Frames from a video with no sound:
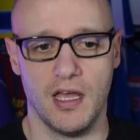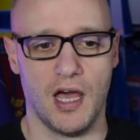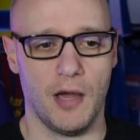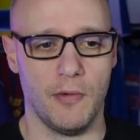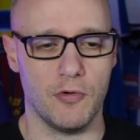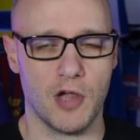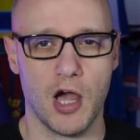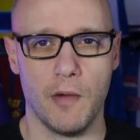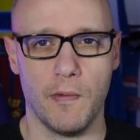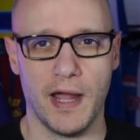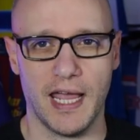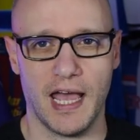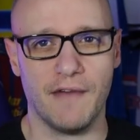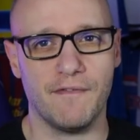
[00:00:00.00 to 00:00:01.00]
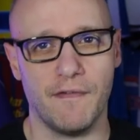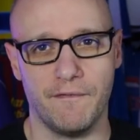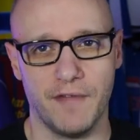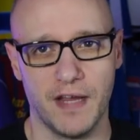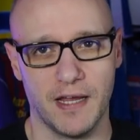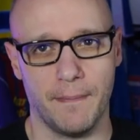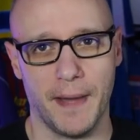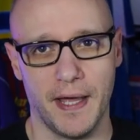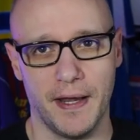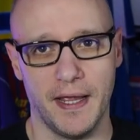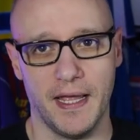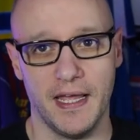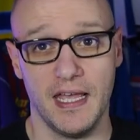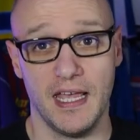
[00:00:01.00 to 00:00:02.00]
I will go away, have a think about
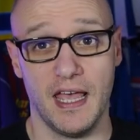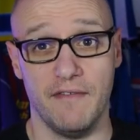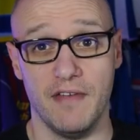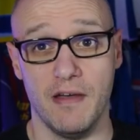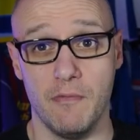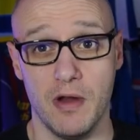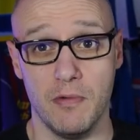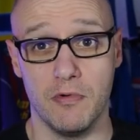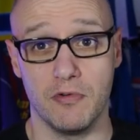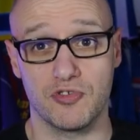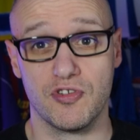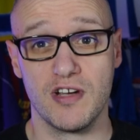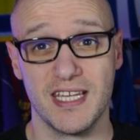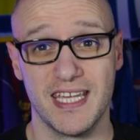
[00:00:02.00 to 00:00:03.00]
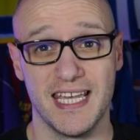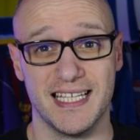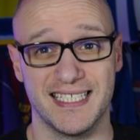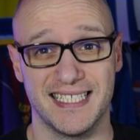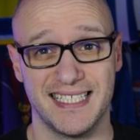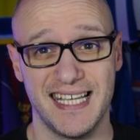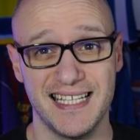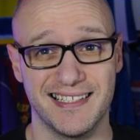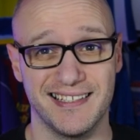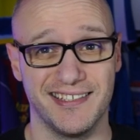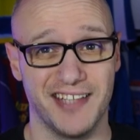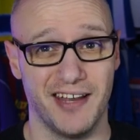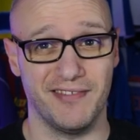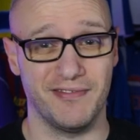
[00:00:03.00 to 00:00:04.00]
it, and then we will try and get a season
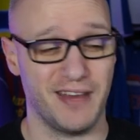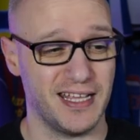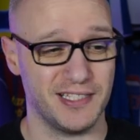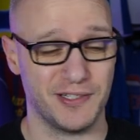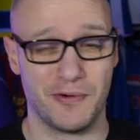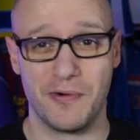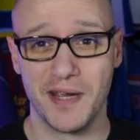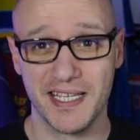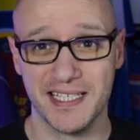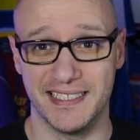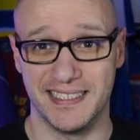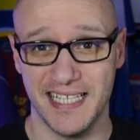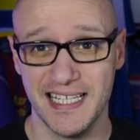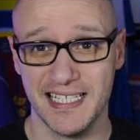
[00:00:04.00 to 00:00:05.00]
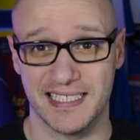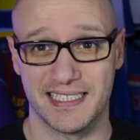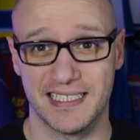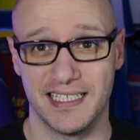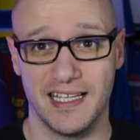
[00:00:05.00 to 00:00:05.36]
done as quick as this.